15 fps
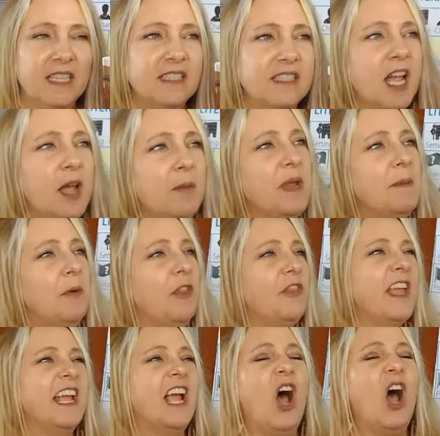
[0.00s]
Some people
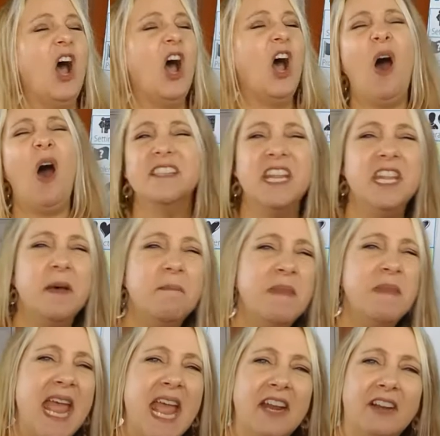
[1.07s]
think, oh, it's in the
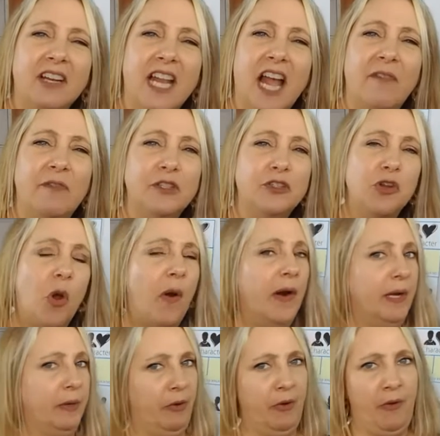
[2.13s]
middle of the
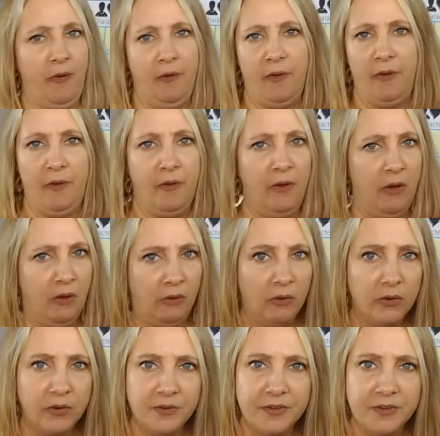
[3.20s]
story.
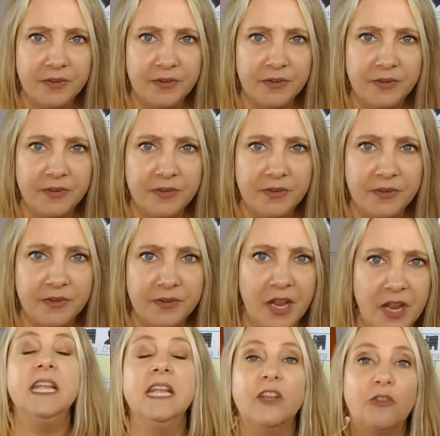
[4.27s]
No,
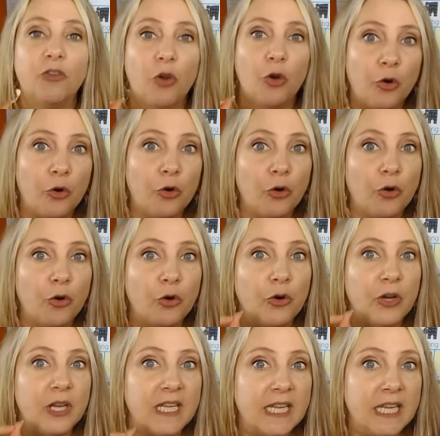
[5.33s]
it's
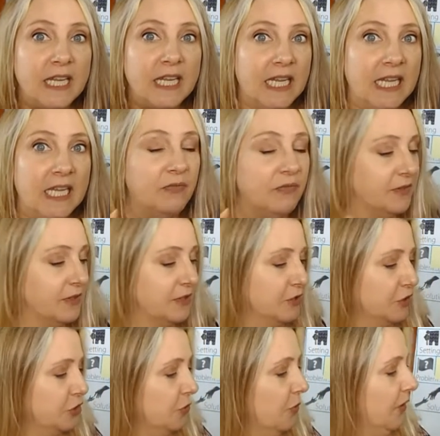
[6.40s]
early in the
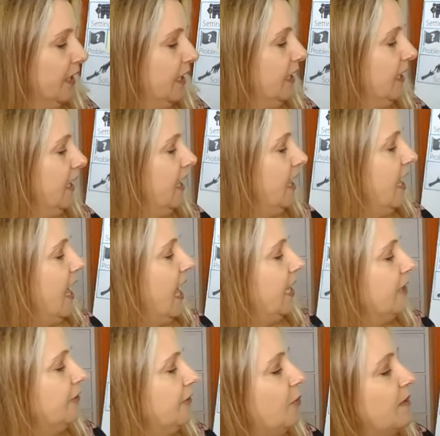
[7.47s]
story.
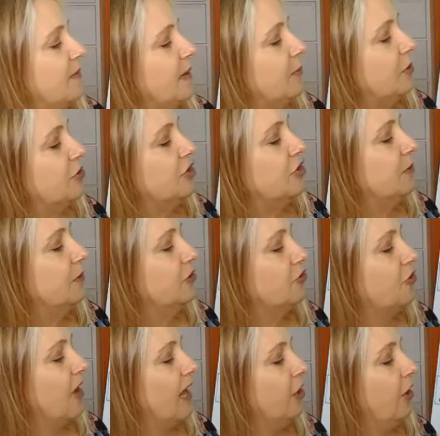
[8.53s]
And so remember, she was
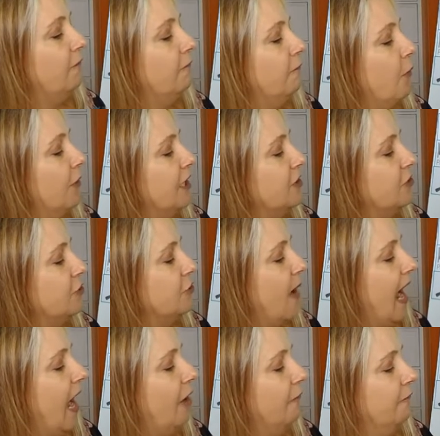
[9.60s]
trying on 42
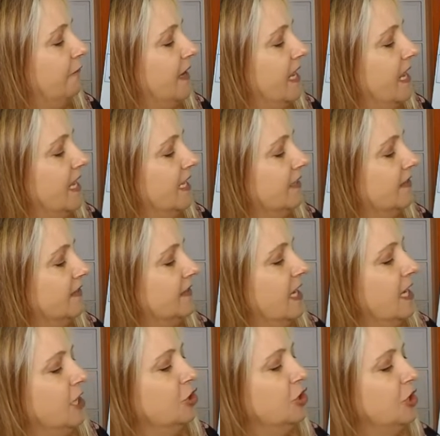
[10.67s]
outfits.
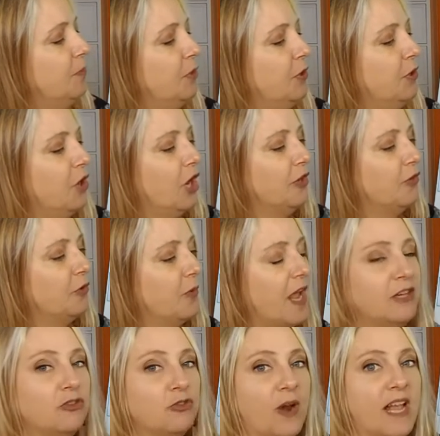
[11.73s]
She put on a
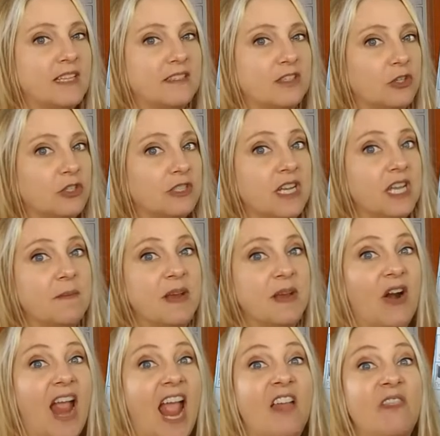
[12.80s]
red dress, looked in the
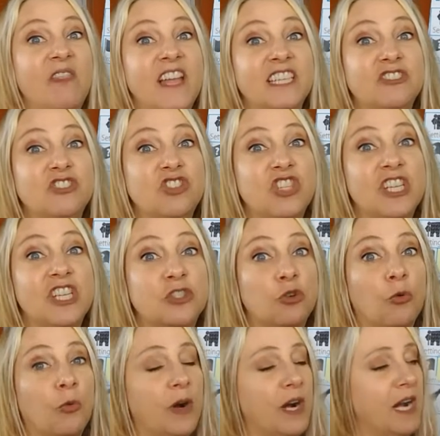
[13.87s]
mirror, and then she
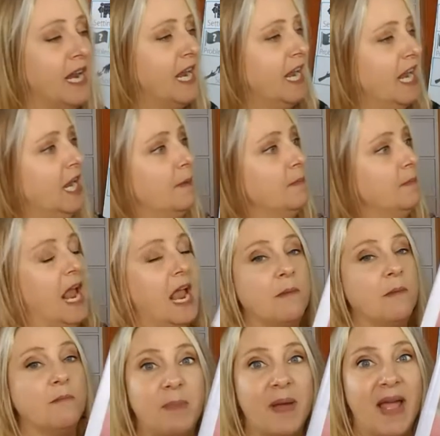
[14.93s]
screamed,
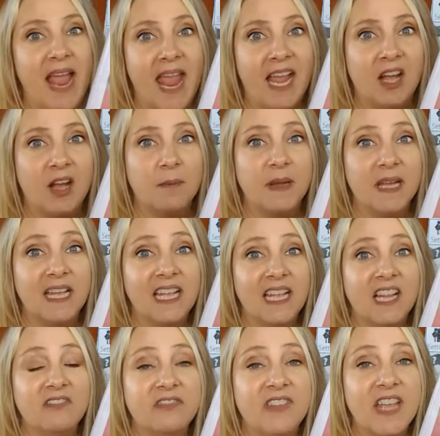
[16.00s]
and ba-bam,
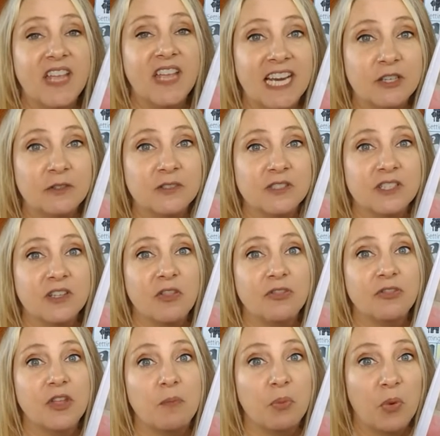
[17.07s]
there's
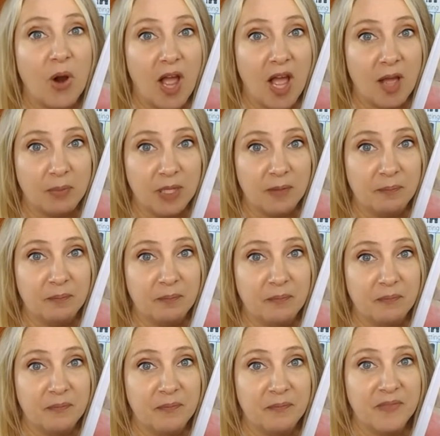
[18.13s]
the problem.
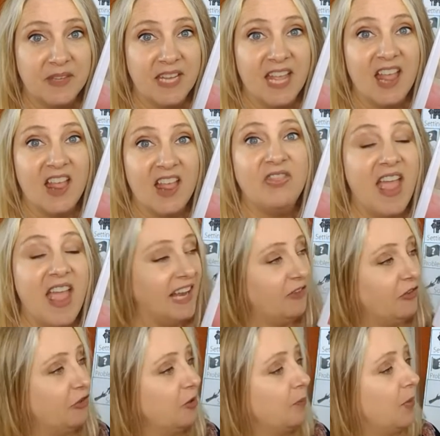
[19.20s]

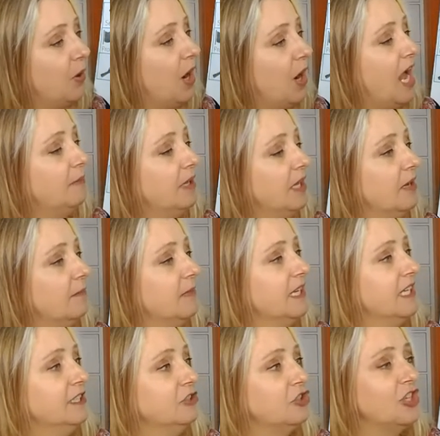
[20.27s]
That's the problem.
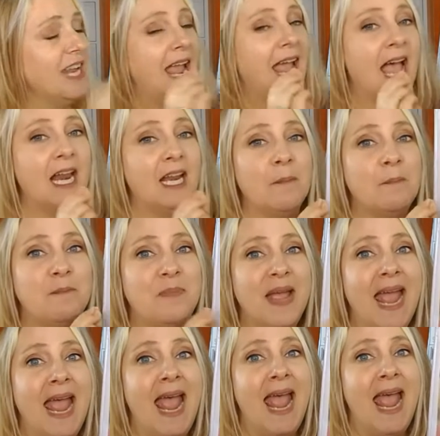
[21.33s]
She had a
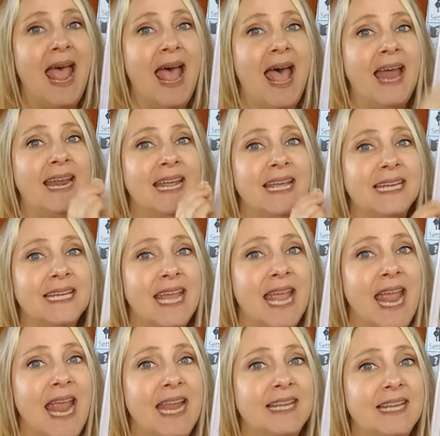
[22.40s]
bad
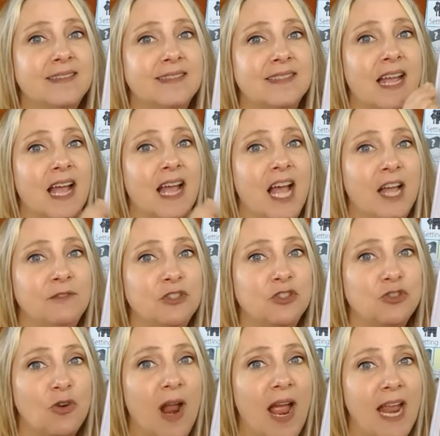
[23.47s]
case of
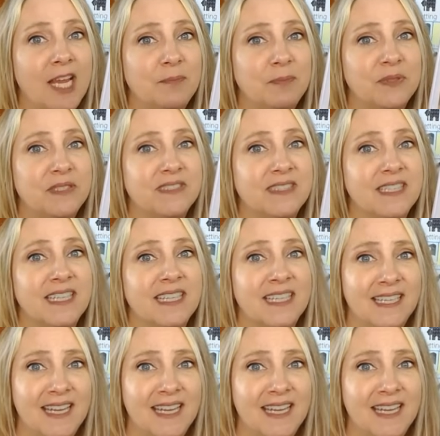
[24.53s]
stripes.